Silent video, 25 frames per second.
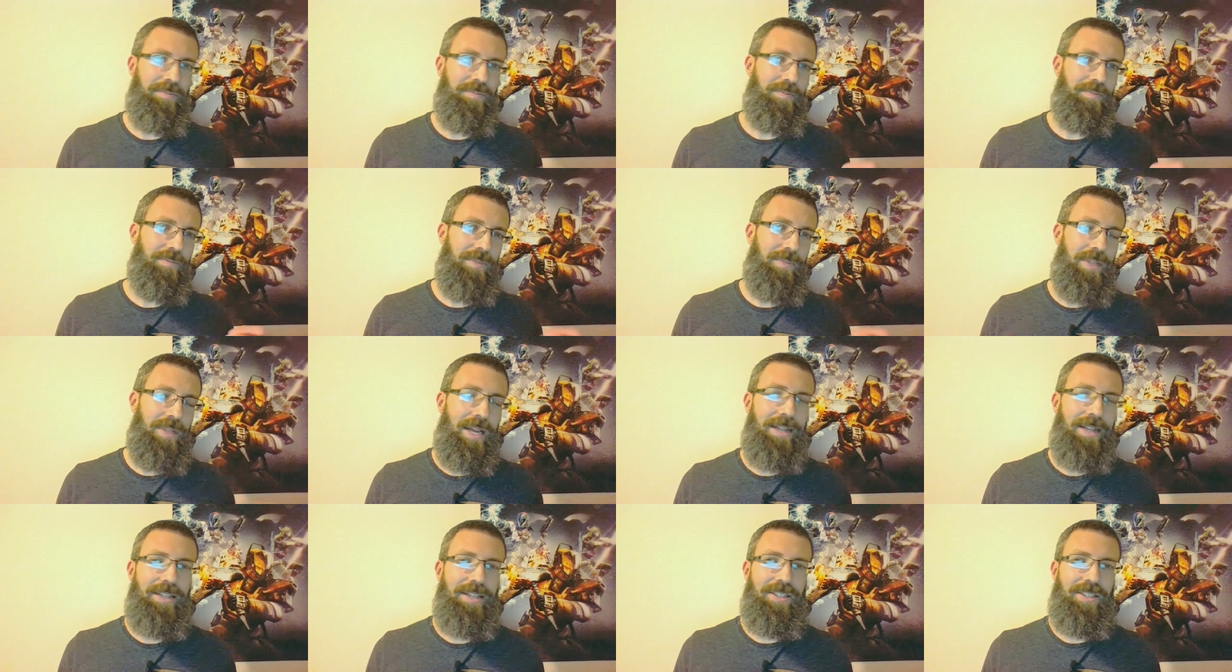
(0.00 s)

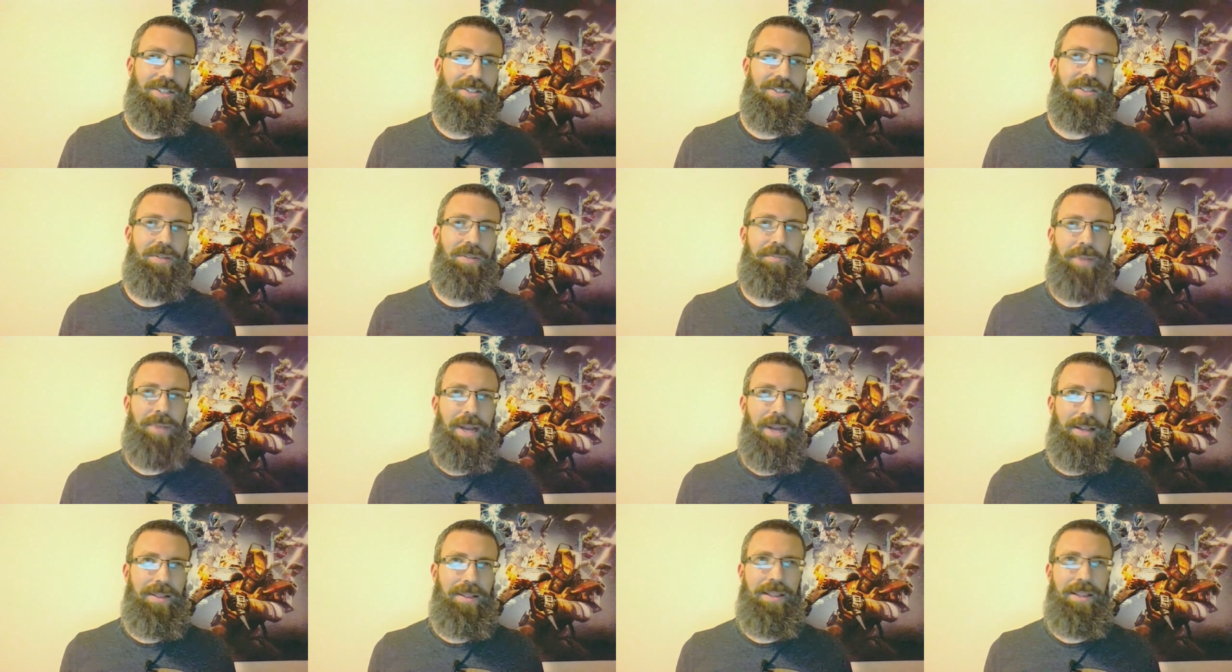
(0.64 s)
not necessarily a
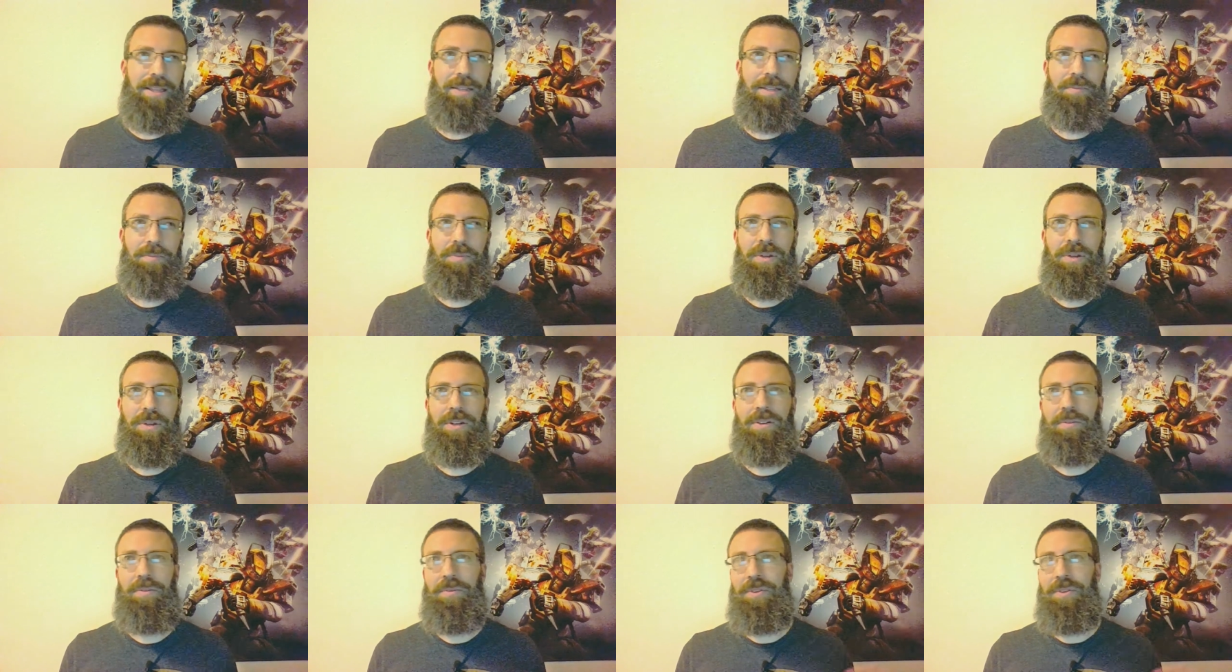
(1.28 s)
bad thing,
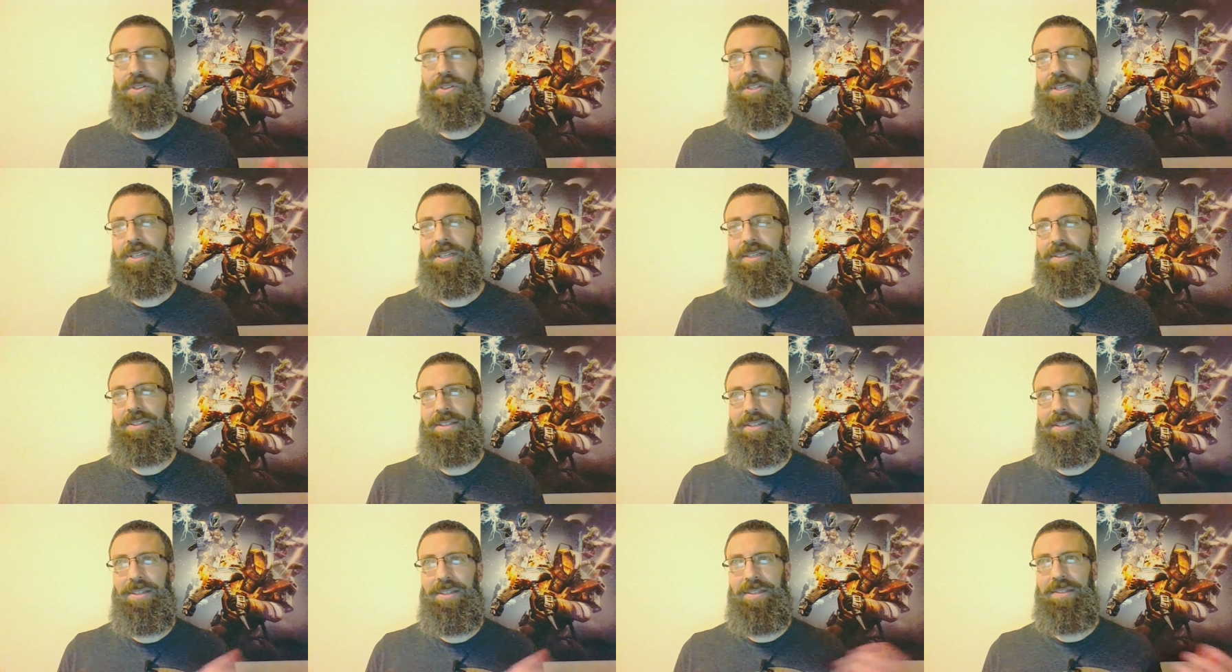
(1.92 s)
but almost
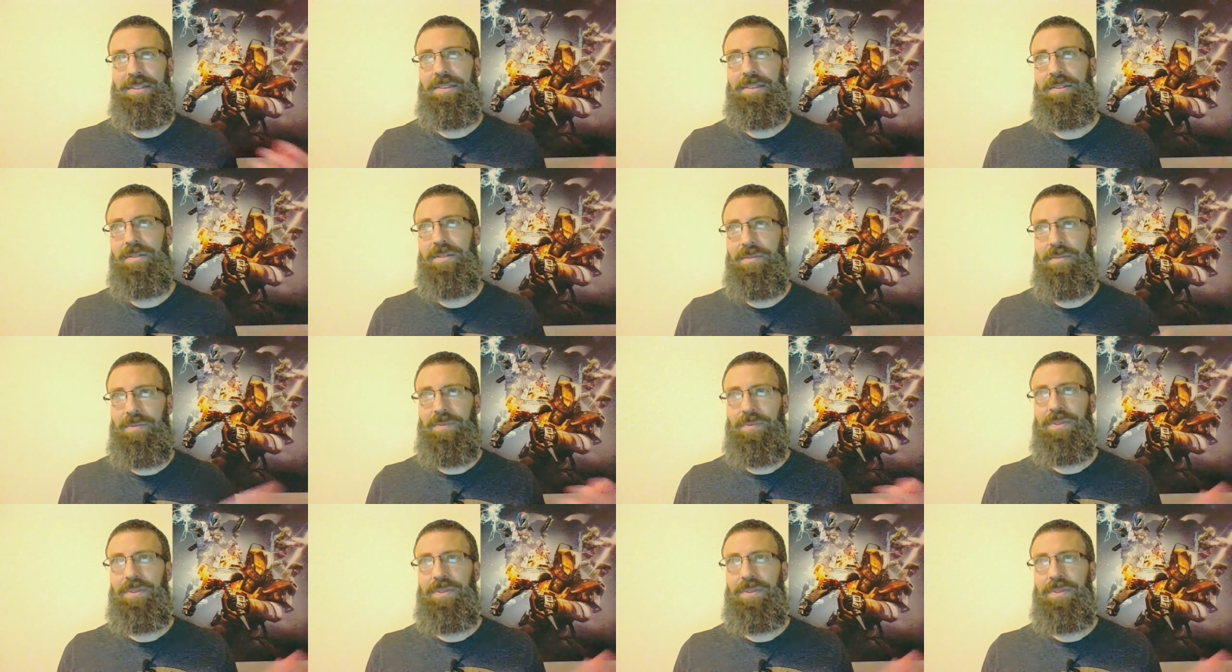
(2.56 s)
as a